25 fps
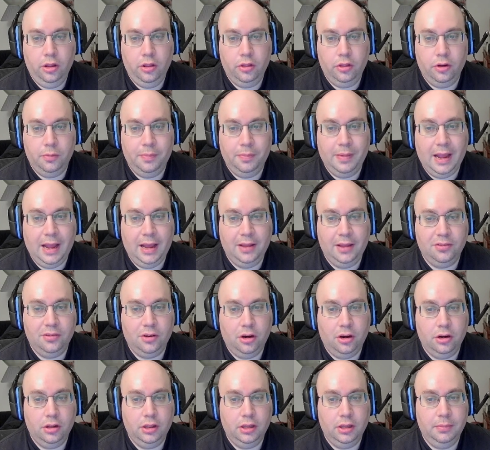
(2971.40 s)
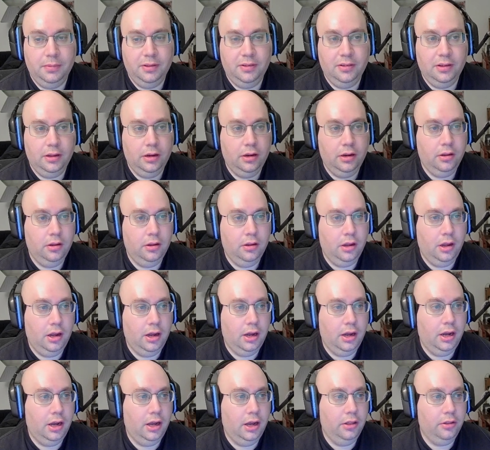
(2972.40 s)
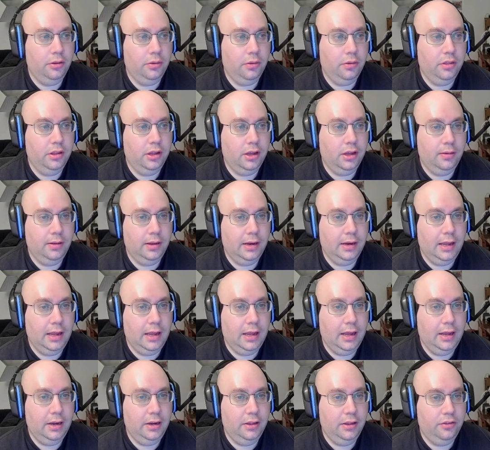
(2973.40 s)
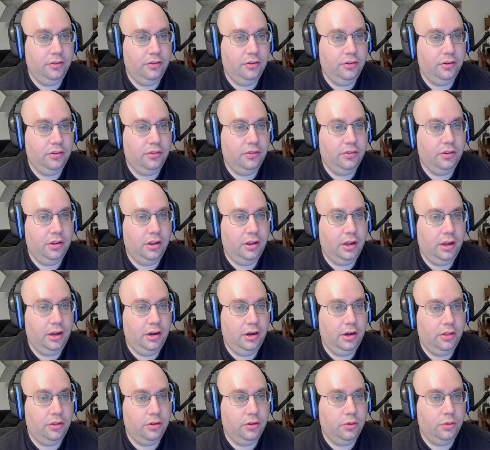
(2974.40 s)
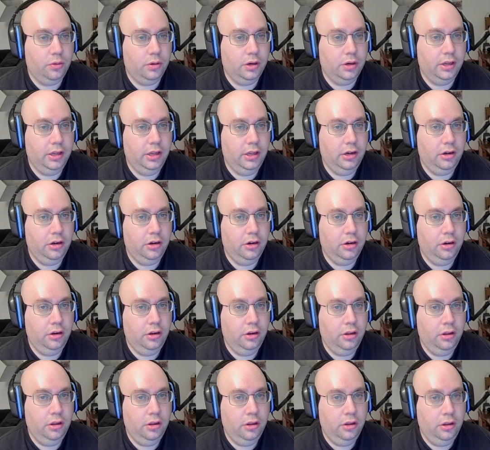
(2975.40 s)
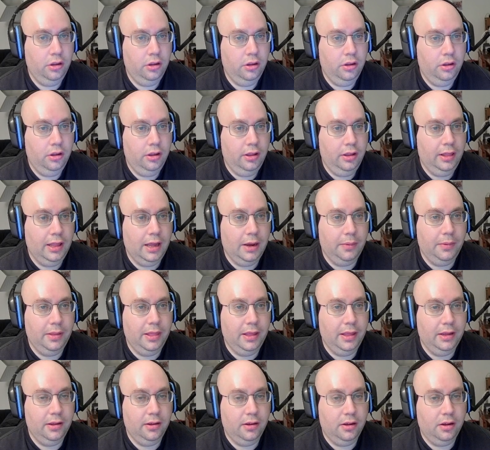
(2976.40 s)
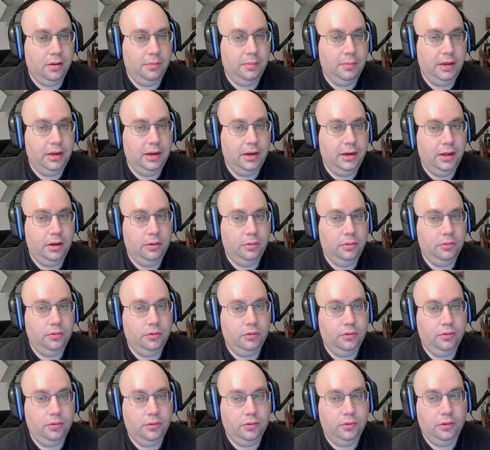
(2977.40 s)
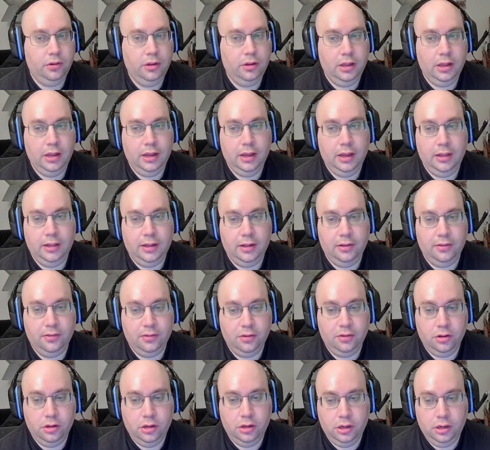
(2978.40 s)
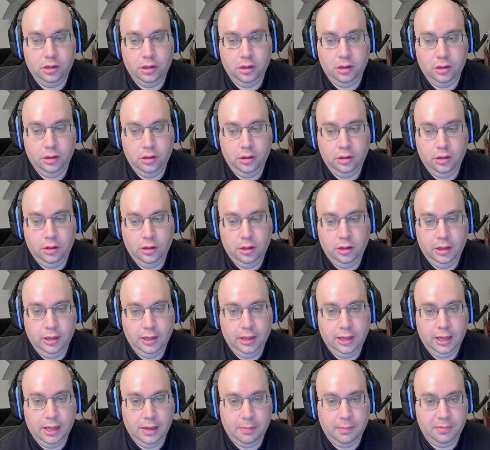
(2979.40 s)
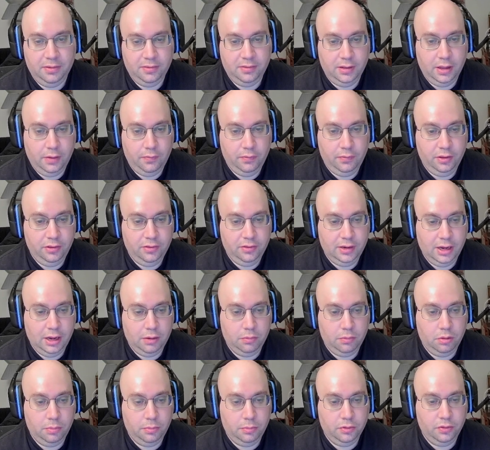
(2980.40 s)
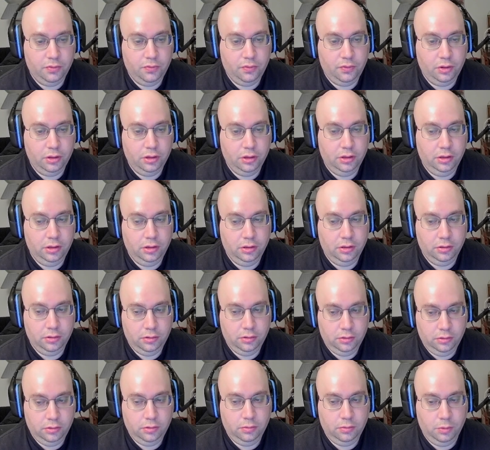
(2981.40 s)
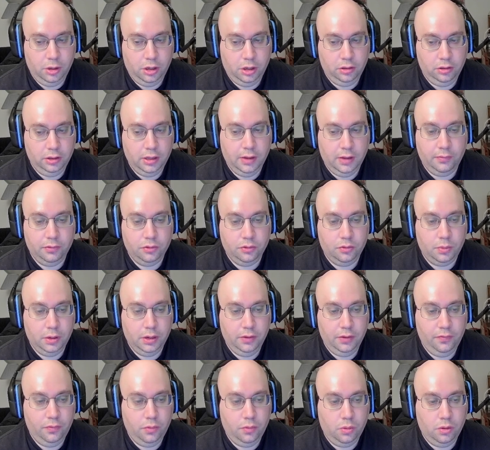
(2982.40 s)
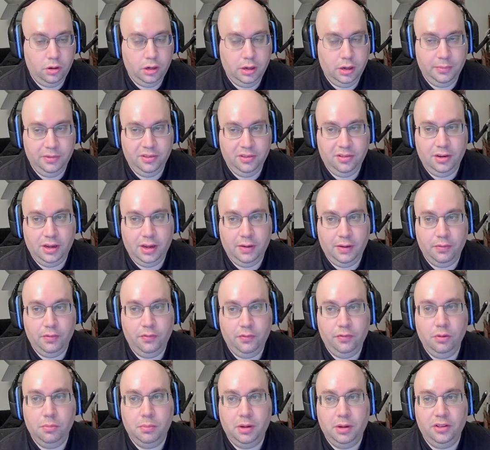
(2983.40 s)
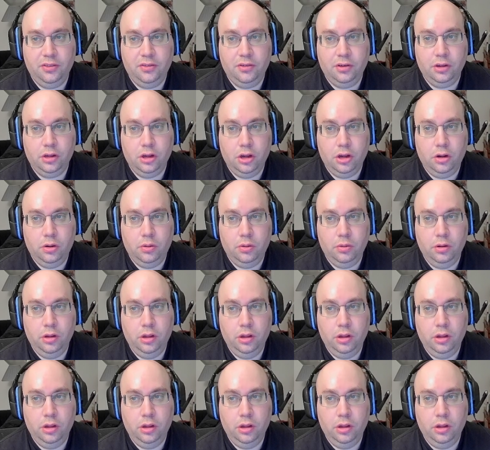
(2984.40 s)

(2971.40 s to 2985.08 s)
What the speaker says: paths aren't limited. The only thing I'm going to add is just another door here. That way they can come in and out. And that's good. Campus level is now almost fully, well, level 24, and we still have a few months to go.